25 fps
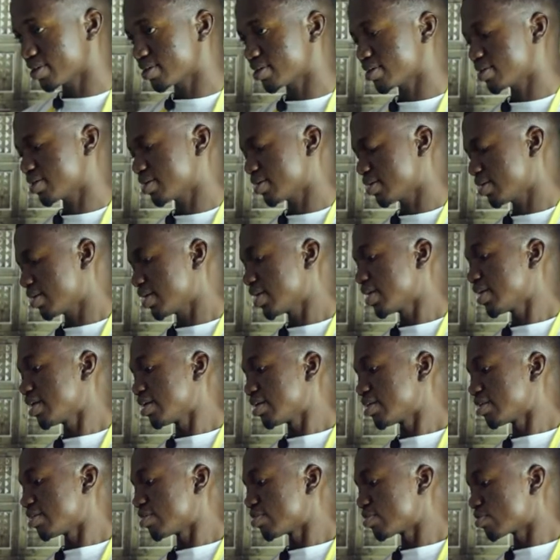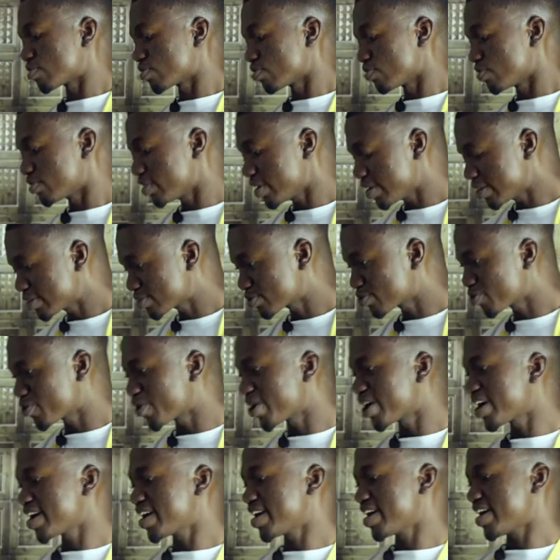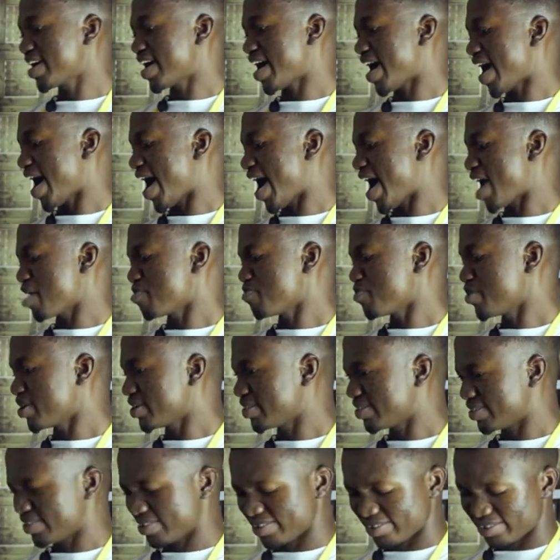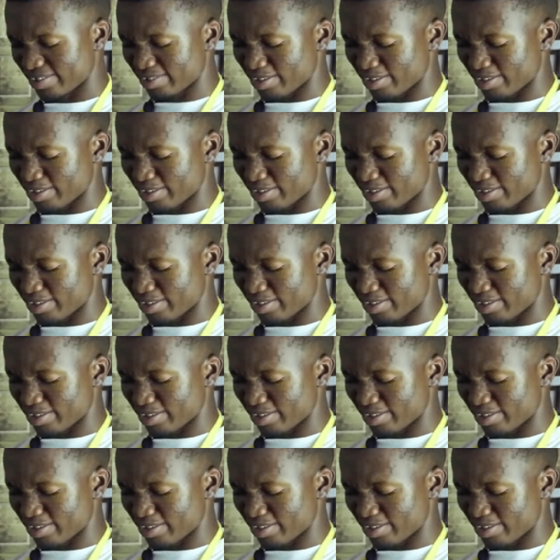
Mm-hmm. So that's where I met,